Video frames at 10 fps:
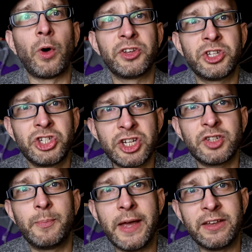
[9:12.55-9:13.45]
was
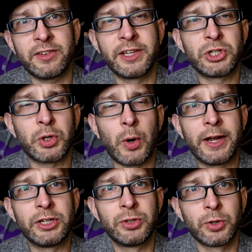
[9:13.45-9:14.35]
just basically
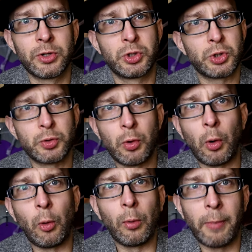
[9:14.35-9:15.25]
trying to
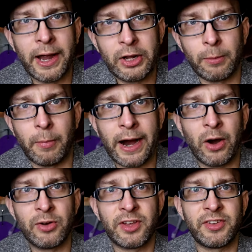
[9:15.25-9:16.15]
control Michael
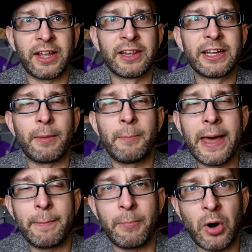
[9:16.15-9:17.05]
Myers as like a little
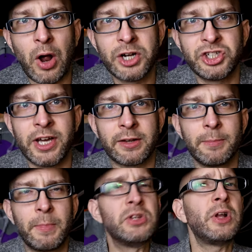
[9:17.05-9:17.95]
pet project,
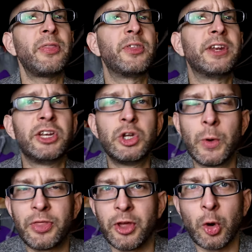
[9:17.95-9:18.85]
but nothing to do
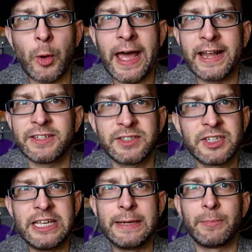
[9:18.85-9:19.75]
with a grand
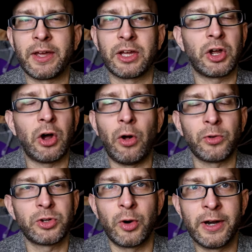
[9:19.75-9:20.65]
scheme like a
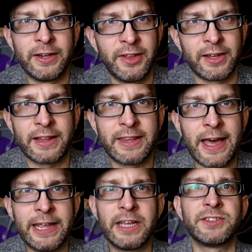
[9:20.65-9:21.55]
cult or anything like
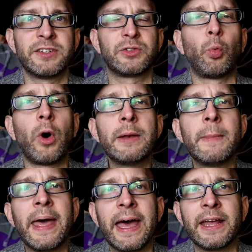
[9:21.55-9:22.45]
that. He is just one
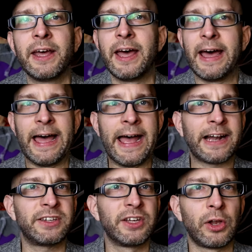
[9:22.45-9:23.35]
man
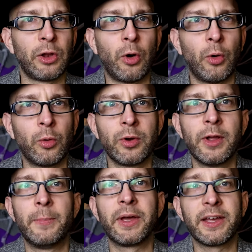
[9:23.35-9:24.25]
acting alone
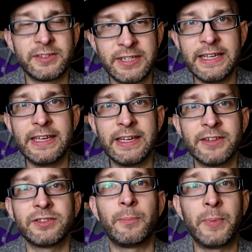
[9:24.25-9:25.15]
because he
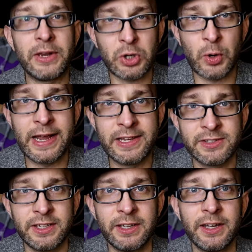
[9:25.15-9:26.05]
is a bit
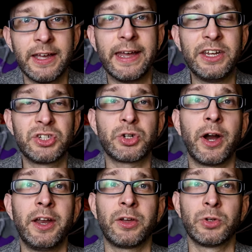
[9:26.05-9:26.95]
crazy and he's
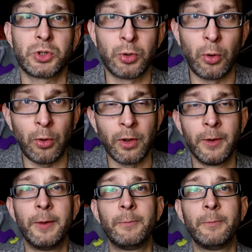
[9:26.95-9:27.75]
trying to control